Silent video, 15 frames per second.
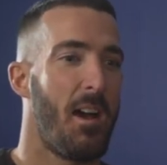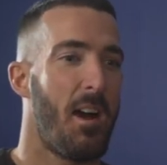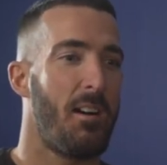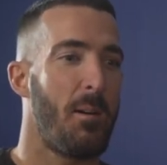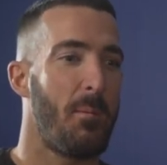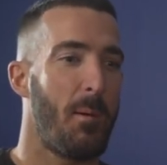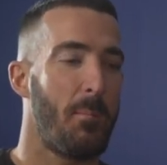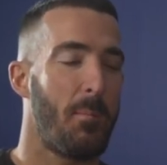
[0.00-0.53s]

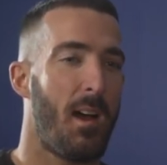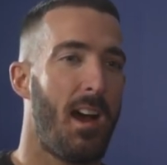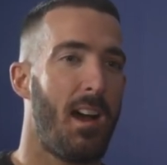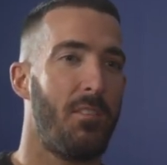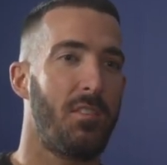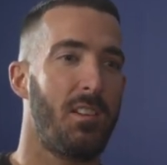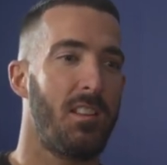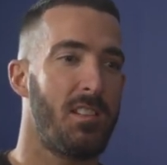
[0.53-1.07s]
I remember
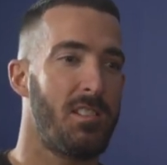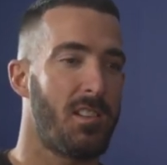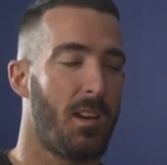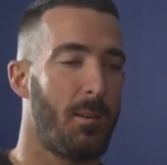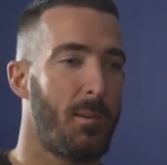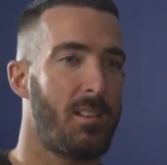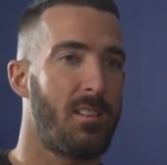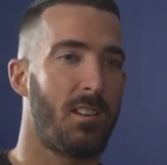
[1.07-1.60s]
after the
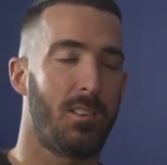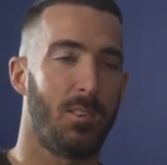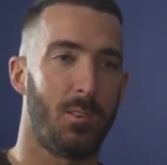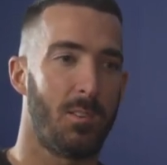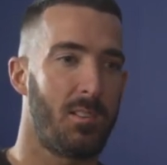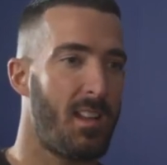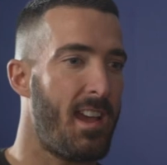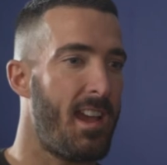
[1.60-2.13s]
job, it took
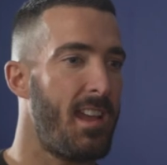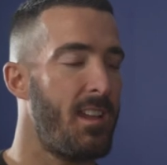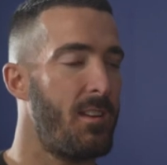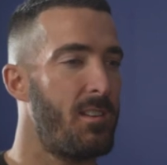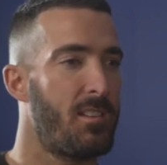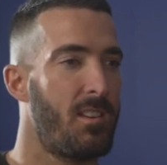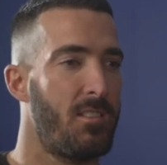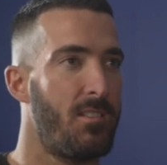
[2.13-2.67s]
all day,
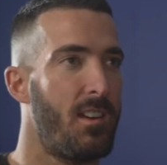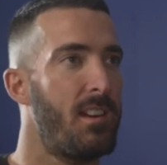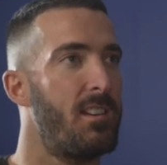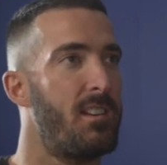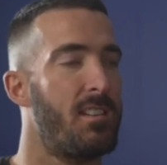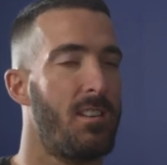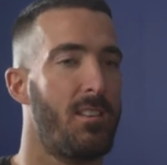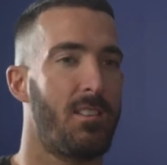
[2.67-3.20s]
it was
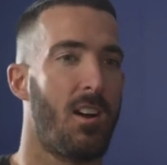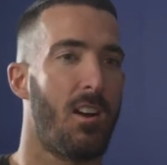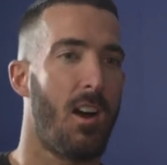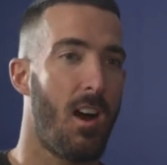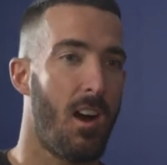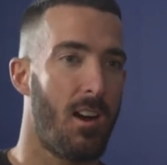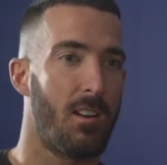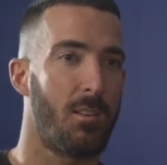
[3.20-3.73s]
horrendous, it was
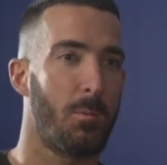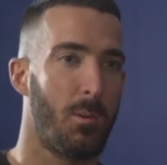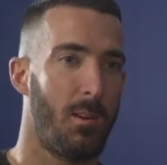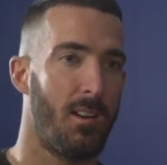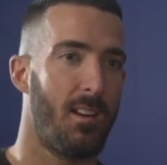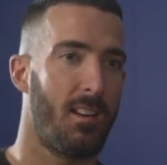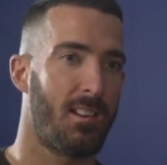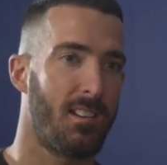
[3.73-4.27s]
hard
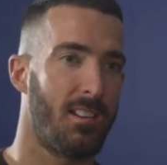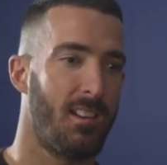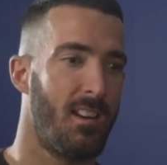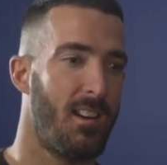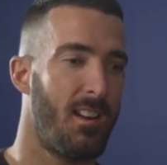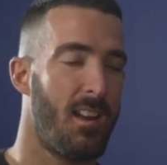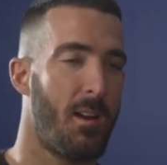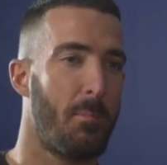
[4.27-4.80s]
work,
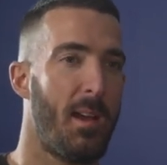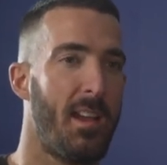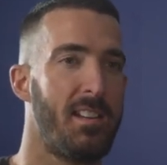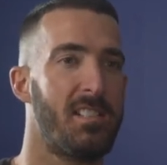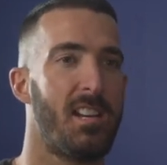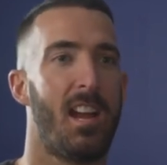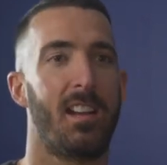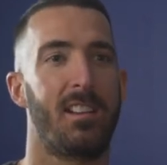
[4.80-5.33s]
and I
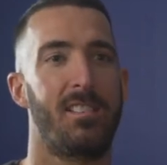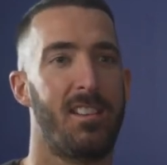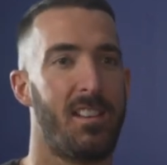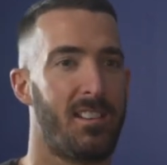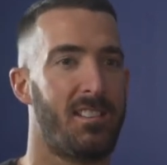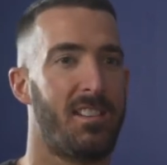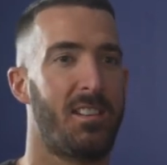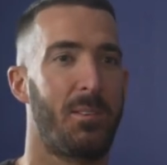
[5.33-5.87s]
paid Jack
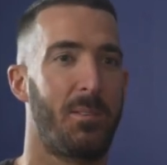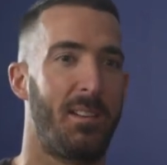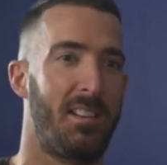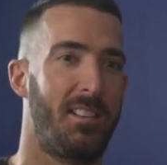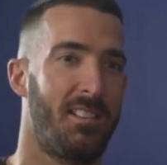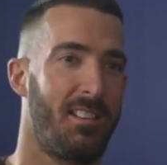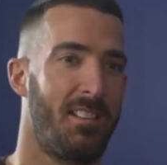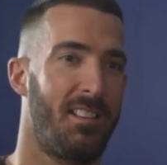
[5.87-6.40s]
60 quid
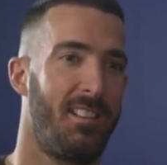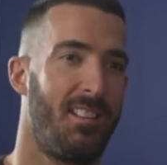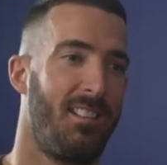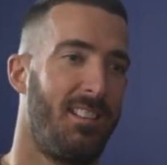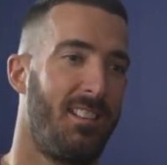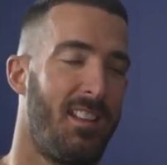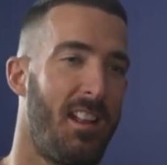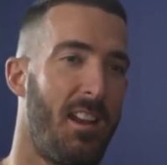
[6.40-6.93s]

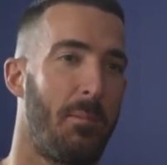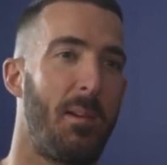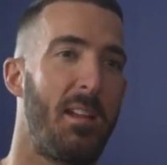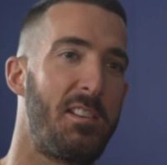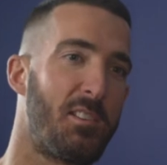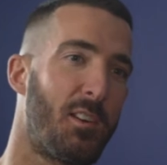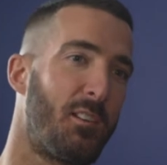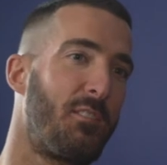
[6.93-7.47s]
and I
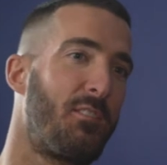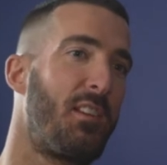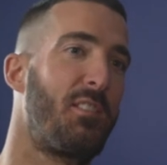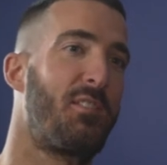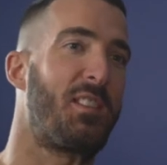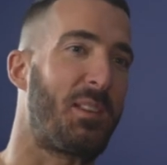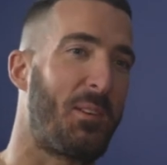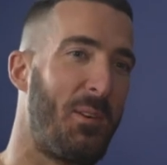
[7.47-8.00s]
paid John
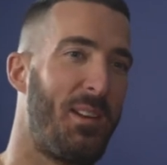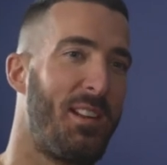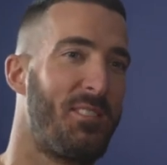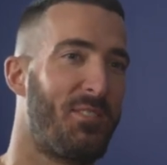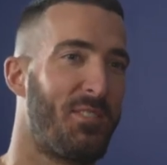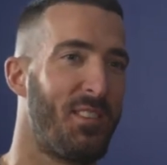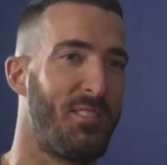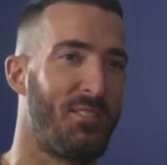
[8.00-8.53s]
50
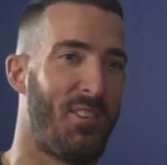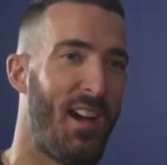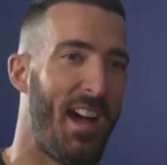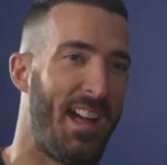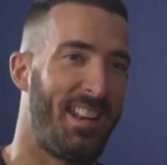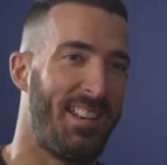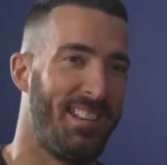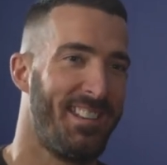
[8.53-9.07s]
quid for the
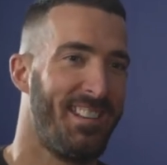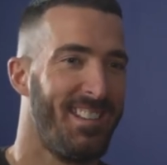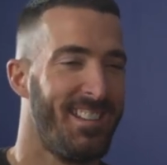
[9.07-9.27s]
van,